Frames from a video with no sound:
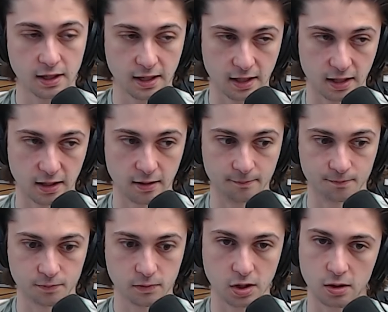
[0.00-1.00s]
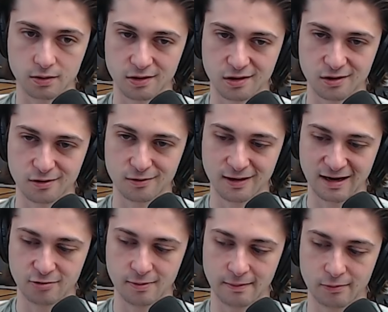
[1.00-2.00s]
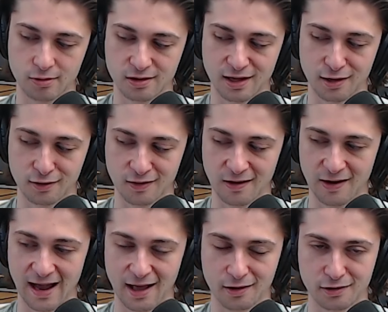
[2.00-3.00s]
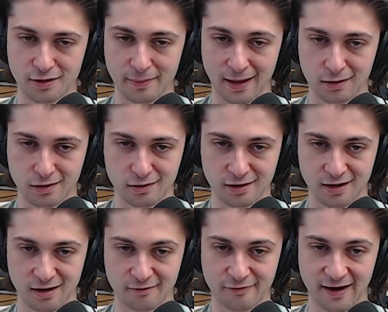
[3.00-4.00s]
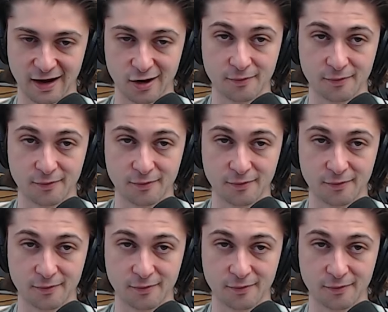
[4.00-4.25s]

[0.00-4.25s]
And so I remember standing there as the Banksy's lit it on fire.